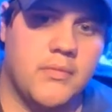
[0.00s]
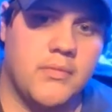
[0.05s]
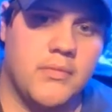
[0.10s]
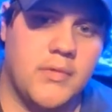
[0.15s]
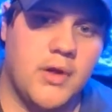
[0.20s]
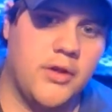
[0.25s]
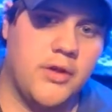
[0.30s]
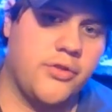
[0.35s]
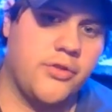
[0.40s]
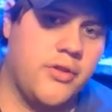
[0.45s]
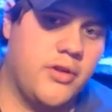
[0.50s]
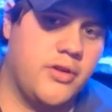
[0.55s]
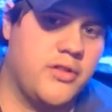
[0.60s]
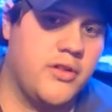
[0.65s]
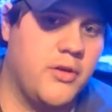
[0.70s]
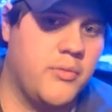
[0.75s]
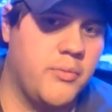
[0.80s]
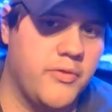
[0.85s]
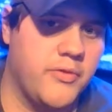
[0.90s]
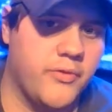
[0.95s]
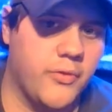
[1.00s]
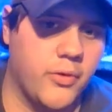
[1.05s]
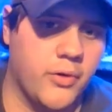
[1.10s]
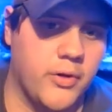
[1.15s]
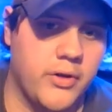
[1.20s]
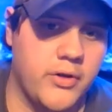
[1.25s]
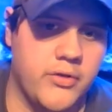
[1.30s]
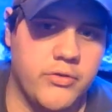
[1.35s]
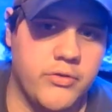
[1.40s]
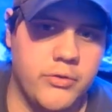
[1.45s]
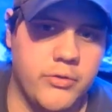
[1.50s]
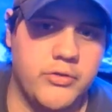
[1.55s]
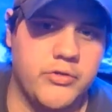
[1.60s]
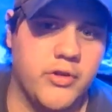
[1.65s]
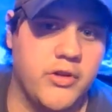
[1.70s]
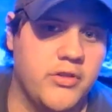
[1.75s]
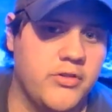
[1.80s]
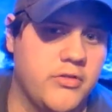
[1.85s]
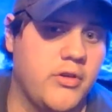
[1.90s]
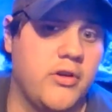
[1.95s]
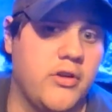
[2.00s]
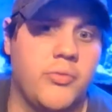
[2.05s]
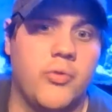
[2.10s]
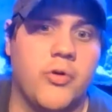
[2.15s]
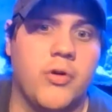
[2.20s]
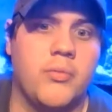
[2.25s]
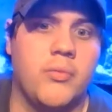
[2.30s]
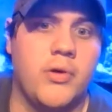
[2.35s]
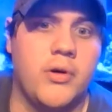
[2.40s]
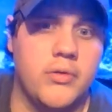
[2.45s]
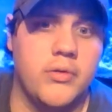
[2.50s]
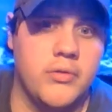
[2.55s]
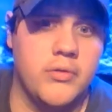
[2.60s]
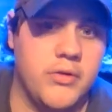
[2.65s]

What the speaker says: That's like the MP40's nutrient transport mode,